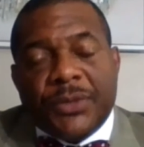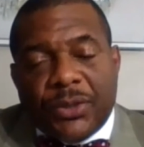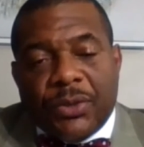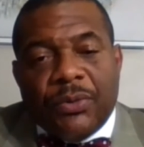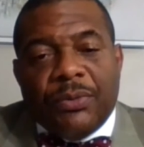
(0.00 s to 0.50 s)

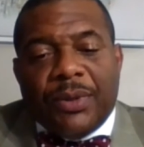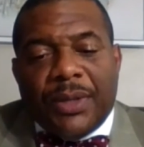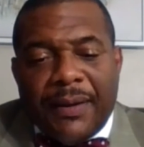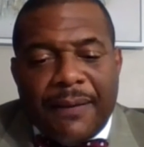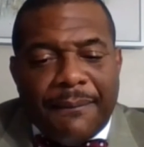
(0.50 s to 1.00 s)
So
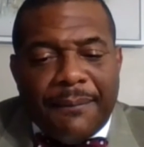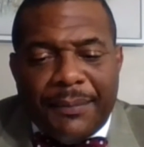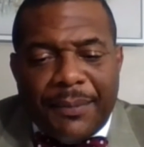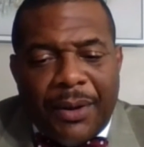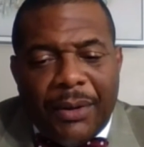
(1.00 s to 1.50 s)

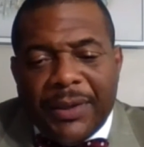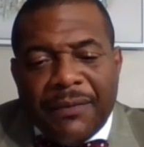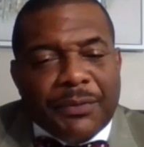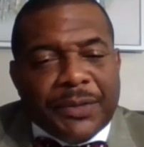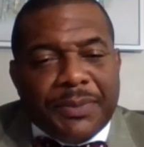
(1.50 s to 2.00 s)
all
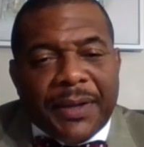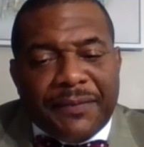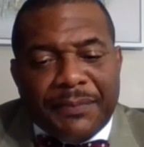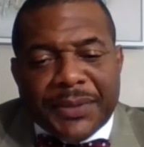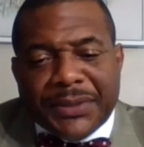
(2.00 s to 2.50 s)
love and
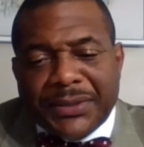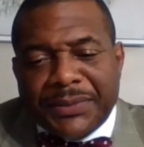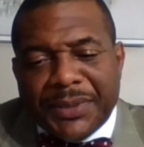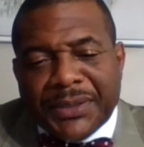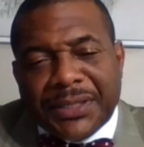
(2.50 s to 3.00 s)
respect for Miss
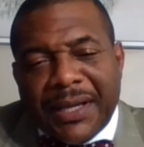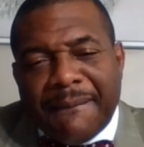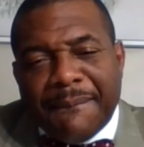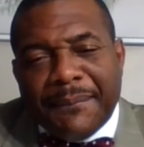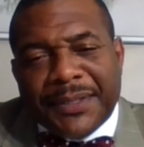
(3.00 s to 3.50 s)

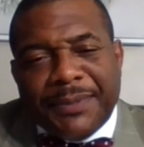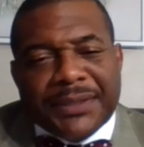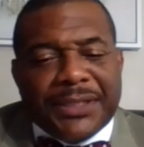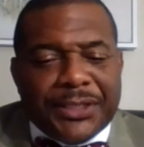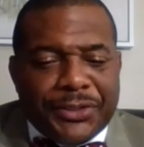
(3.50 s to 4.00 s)
Scott,
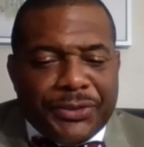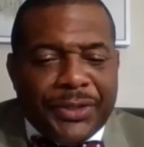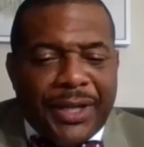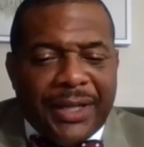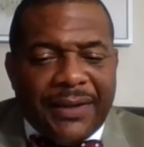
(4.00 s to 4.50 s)
especially at the
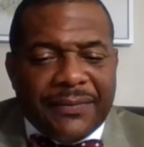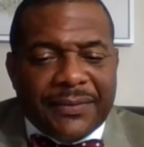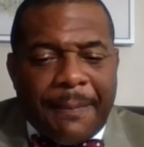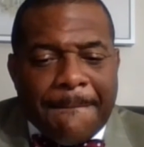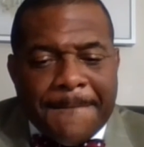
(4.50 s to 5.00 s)
junior high level.